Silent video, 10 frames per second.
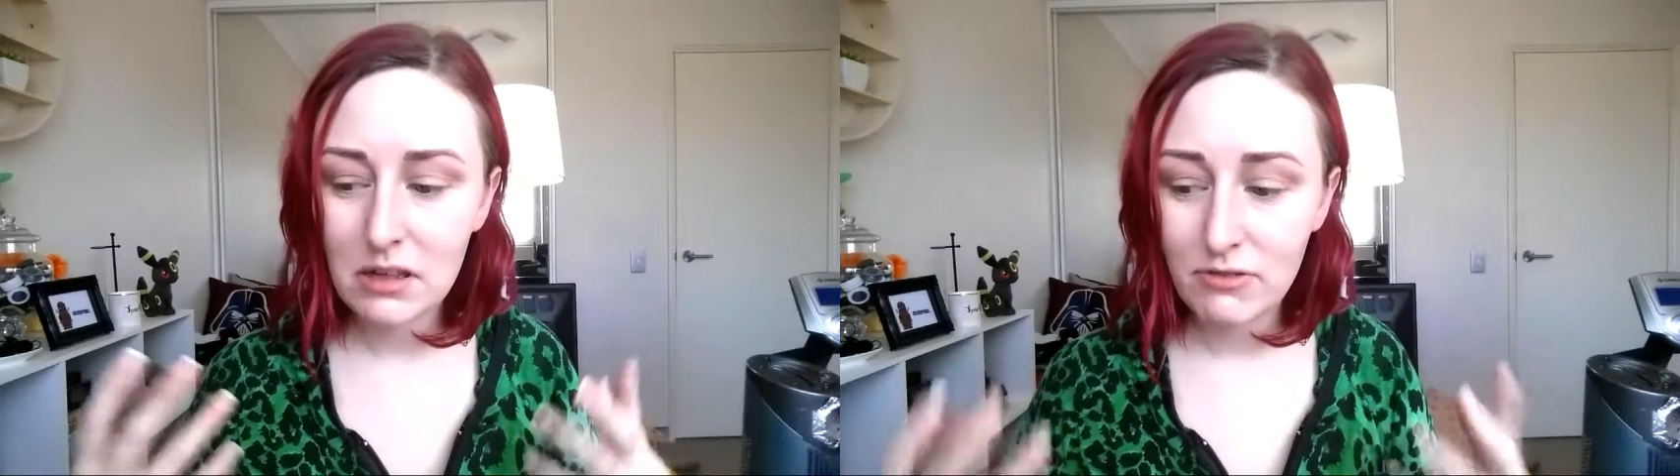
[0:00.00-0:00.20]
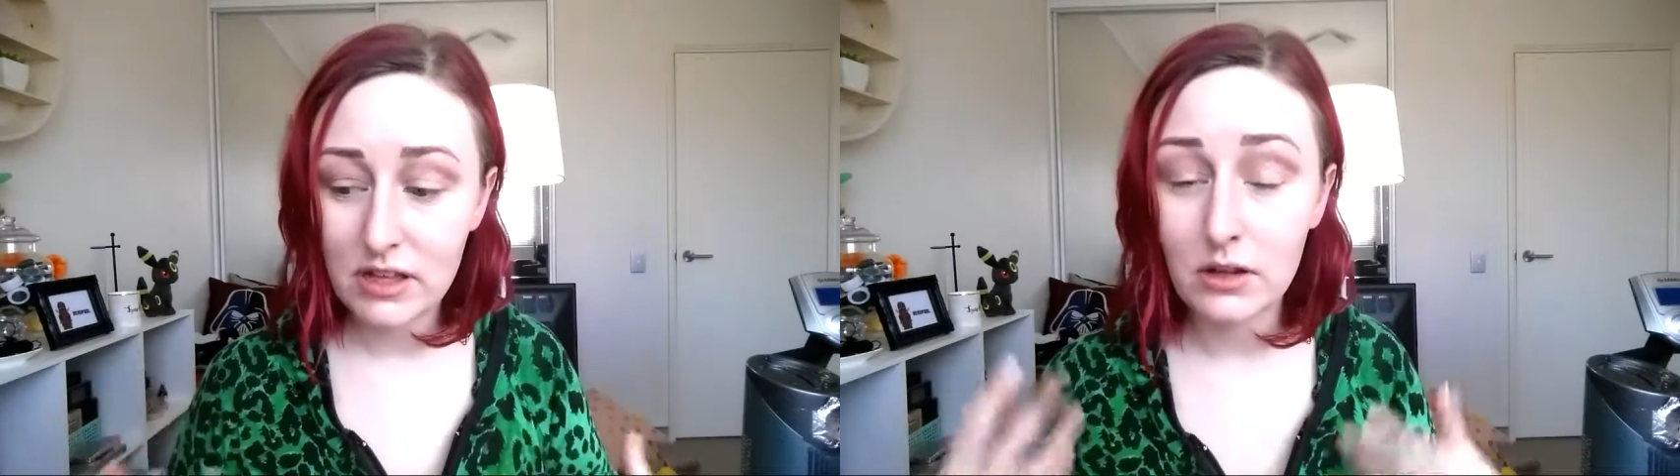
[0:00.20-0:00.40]

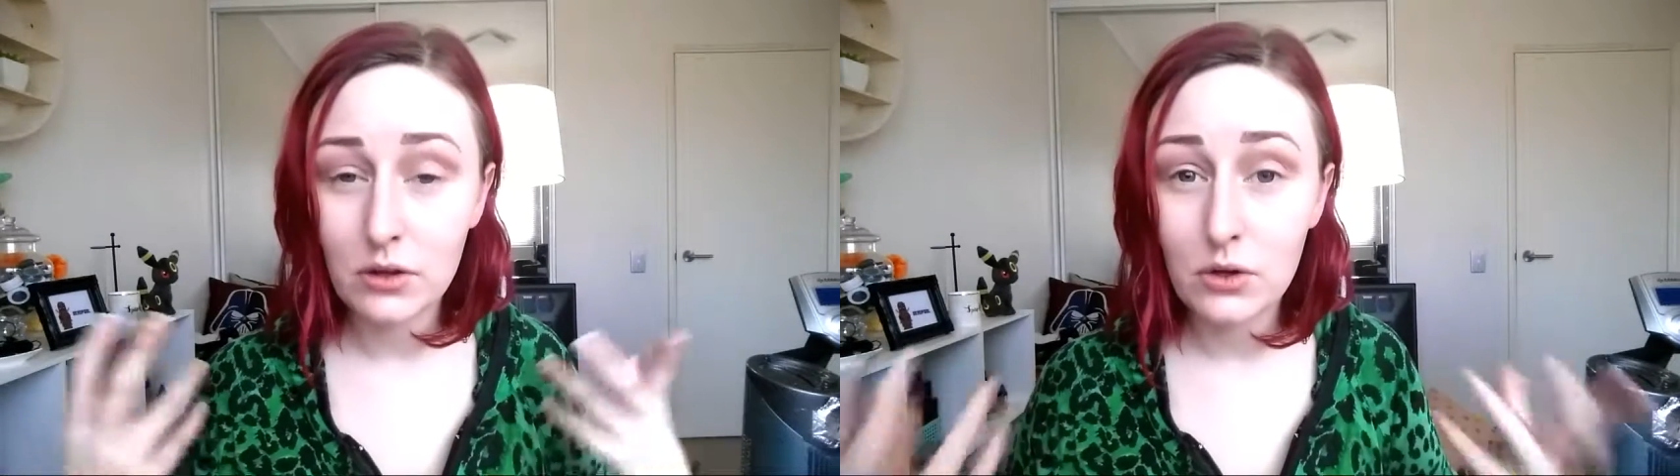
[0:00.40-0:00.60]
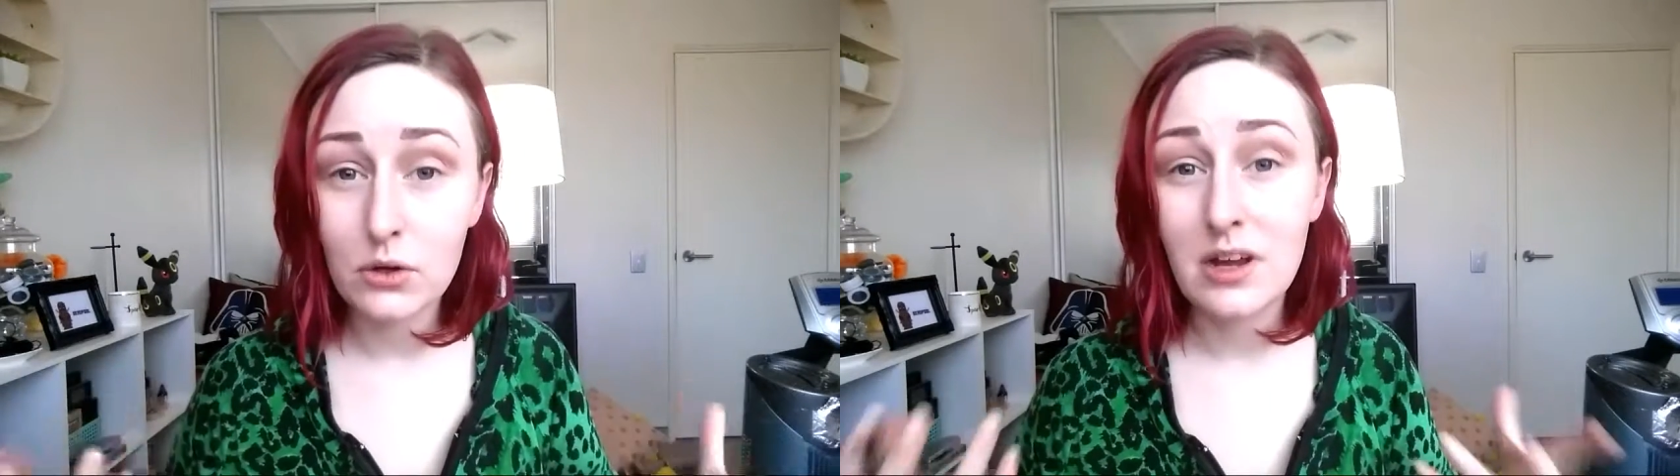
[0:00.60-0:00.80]
me feel
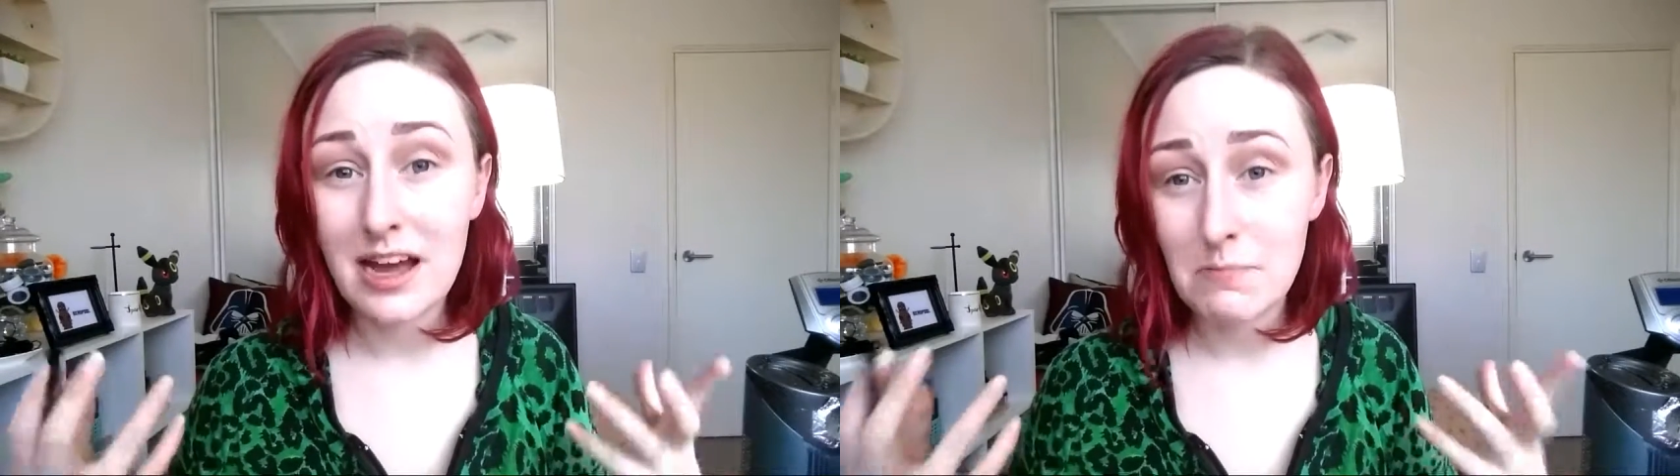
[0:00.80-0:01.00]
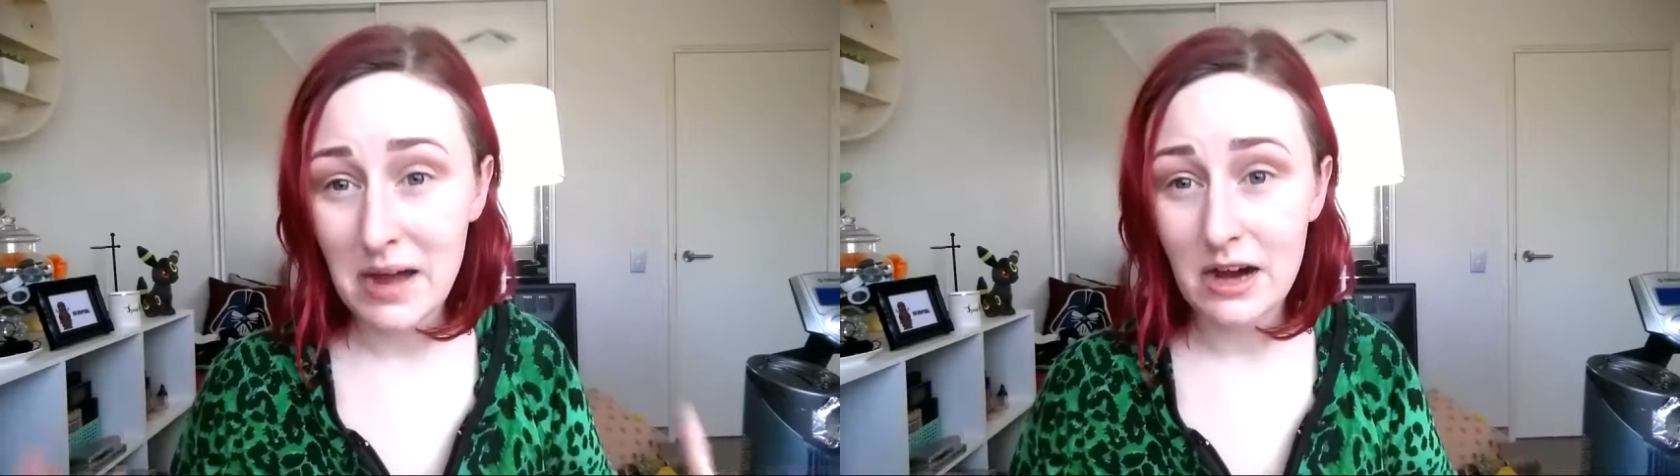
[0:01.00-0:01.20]
good
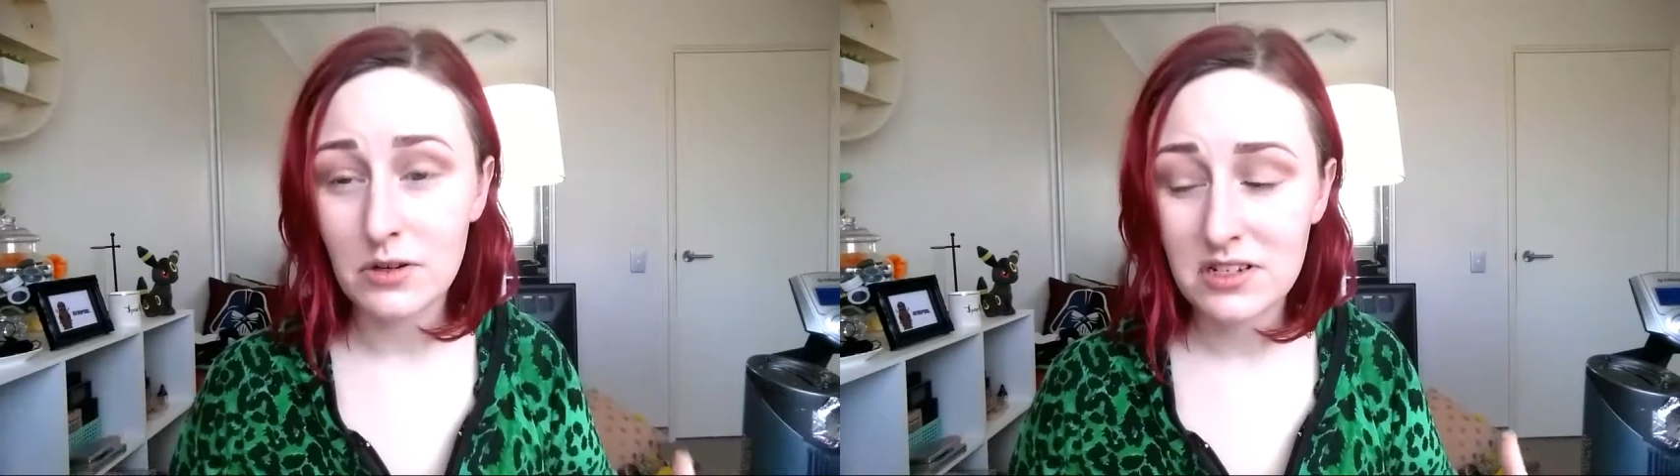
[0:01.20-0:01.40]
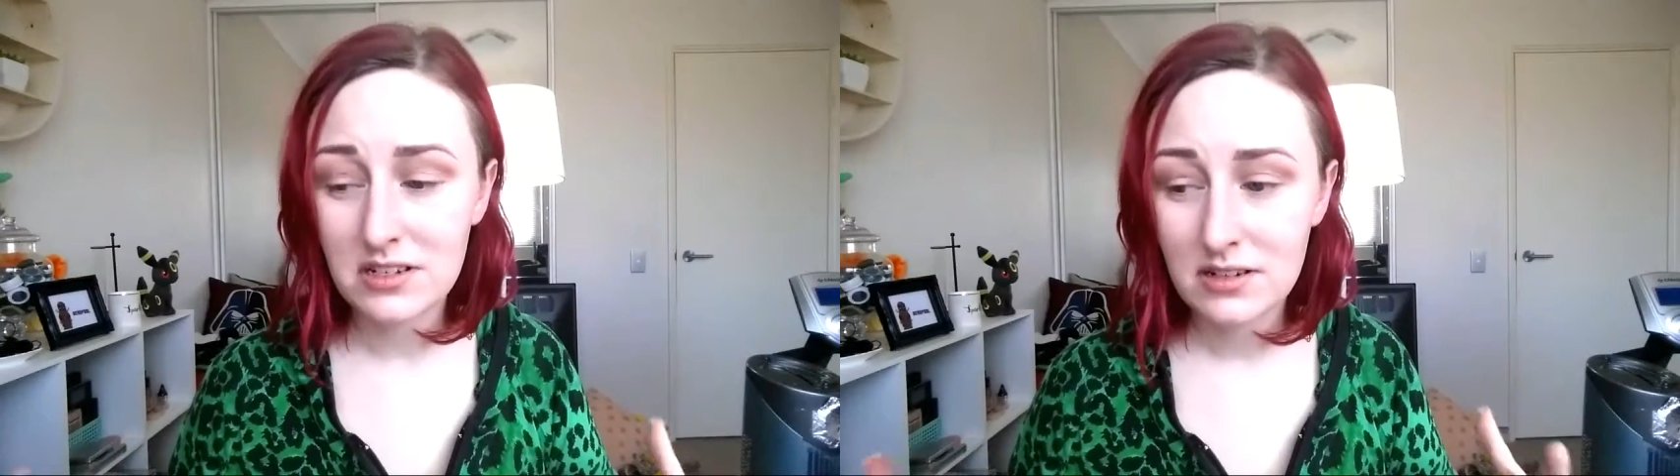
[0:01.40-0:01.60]

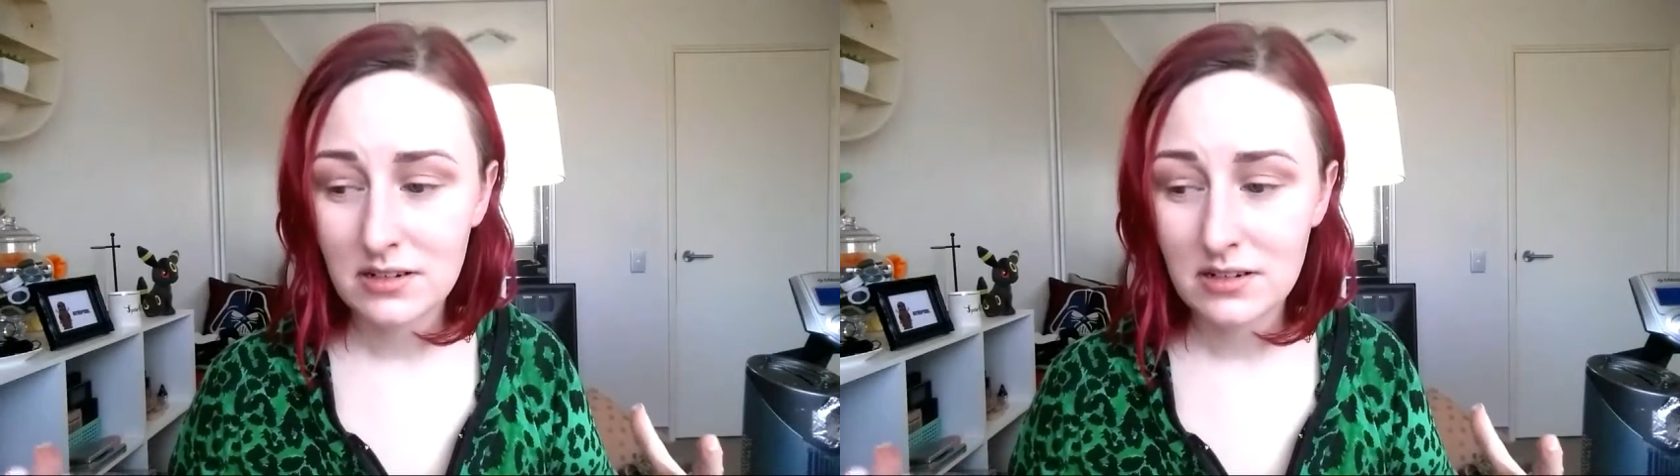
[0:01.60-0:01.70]
about